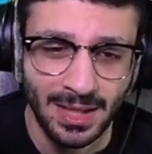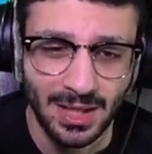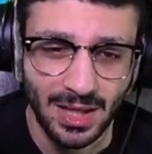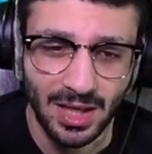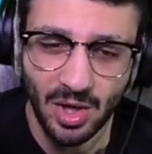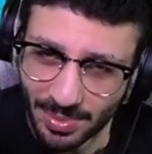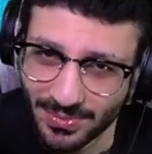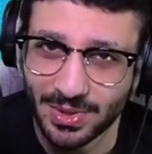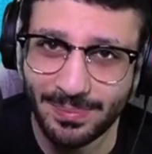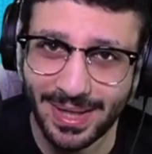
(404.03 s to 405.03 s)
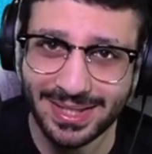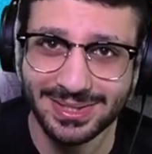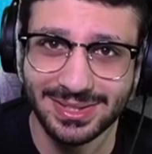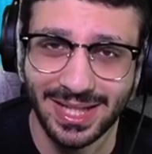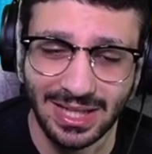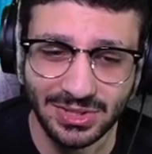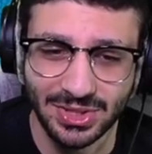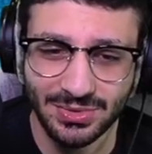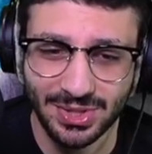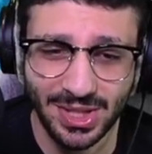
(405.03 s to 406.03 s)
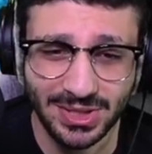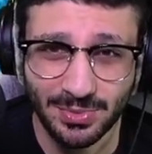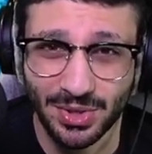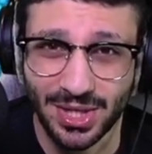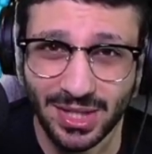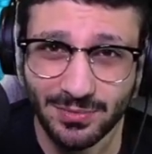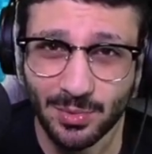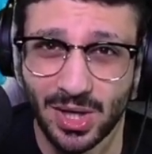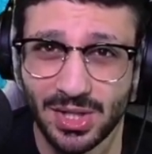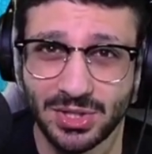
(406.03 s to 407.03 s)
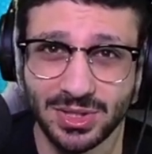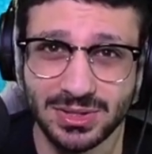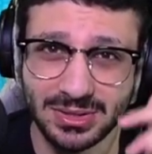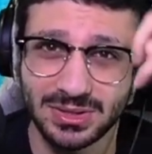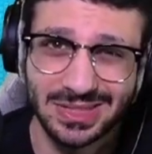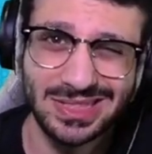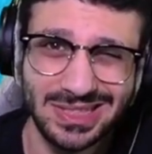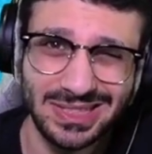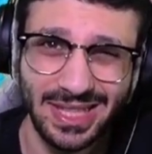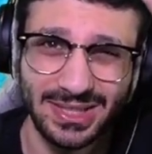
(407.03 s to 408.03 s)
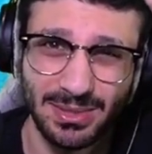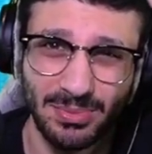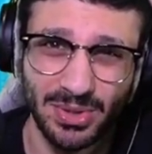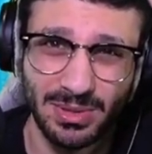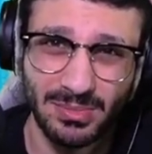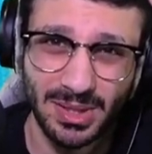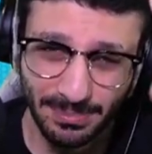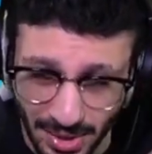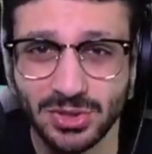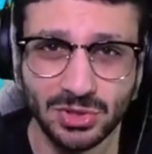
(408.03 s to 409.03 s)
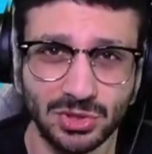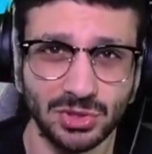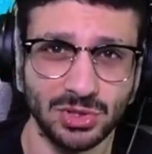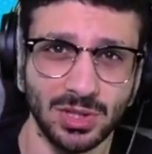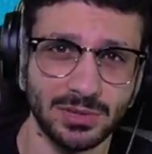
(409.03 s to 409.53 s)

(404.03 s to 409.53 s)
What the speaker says: hoping for the best, and I'll see you in the next one. Thank you for watching. It's your boy DMoney. Peace.